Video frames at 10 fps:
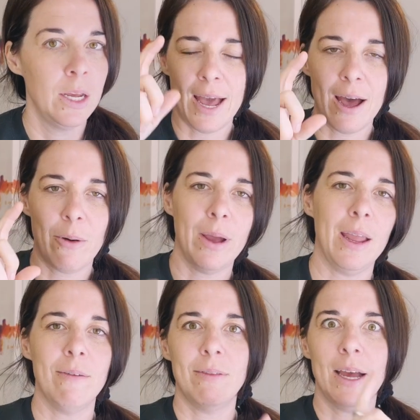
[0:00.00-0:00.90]
Now,
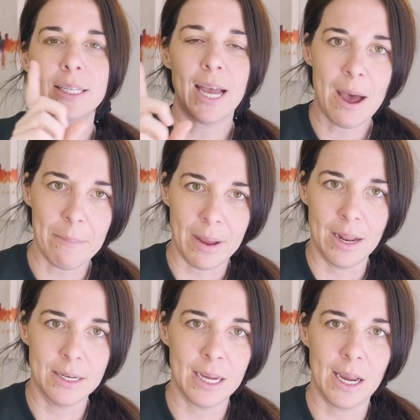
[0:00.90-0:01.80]
if that's
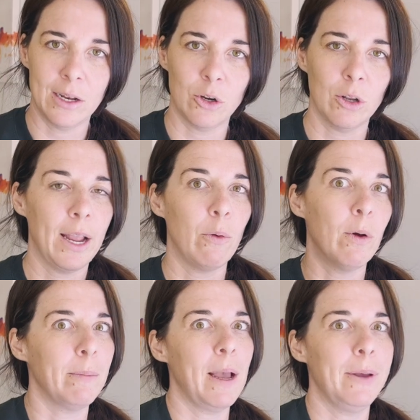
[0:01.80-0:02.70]
happened and you're like one
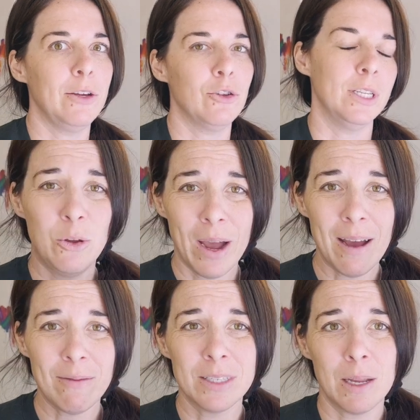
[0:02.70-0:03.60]
of my patients, you
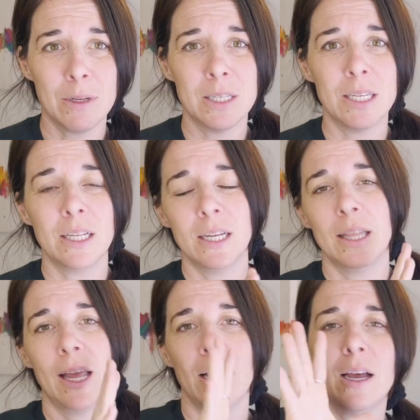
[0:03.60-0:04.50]
have this numbness, tingling
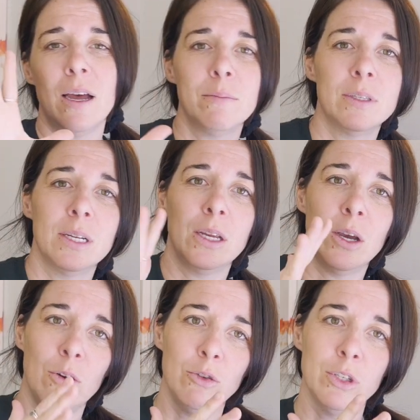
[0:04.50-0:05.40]
that comes and
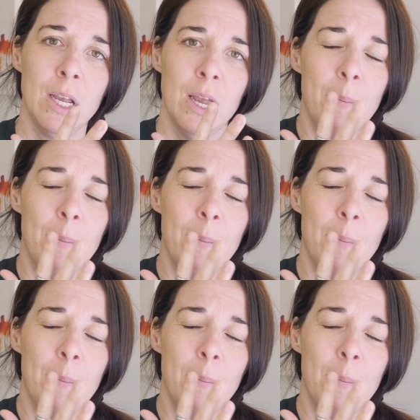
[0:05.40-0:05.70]
goes,